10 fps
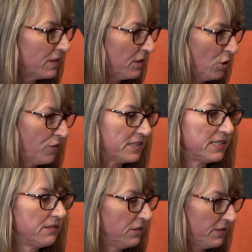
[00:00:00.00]
you know, the
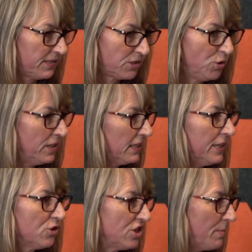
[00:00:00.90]
student
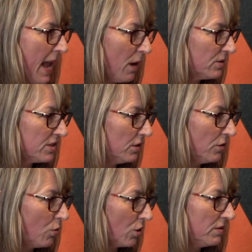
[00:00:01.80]
leadership
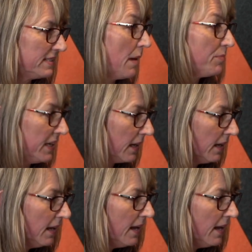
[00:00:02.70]
council or something.